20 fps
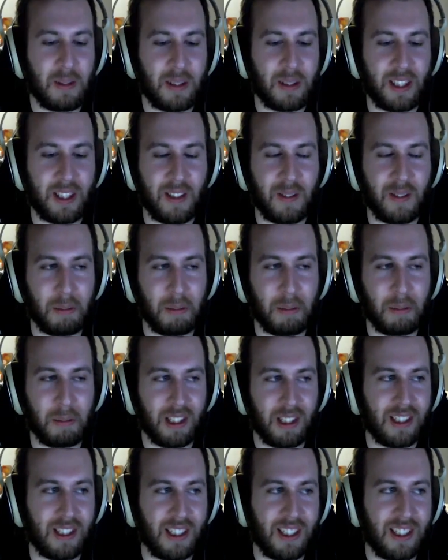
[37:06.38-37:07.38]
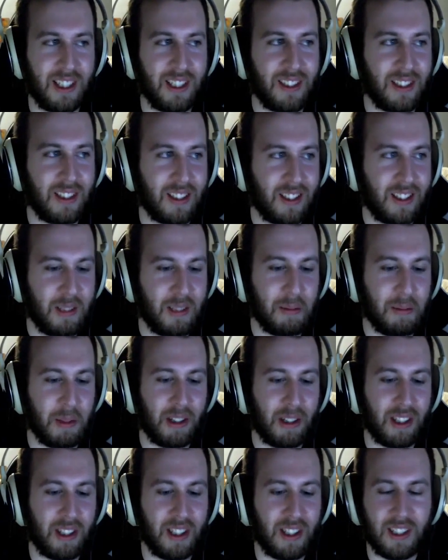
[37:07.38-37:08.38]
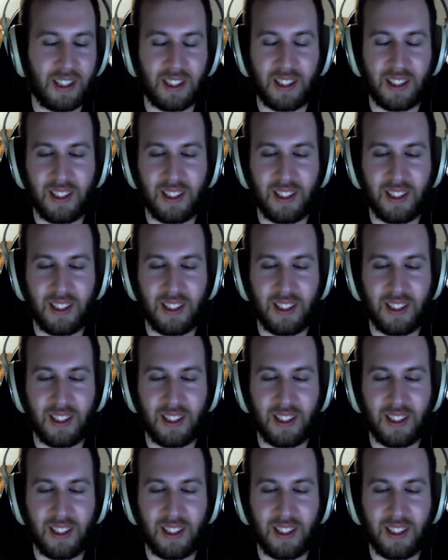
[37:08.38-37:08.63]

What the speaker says: me 7 bullets. I need more, dog.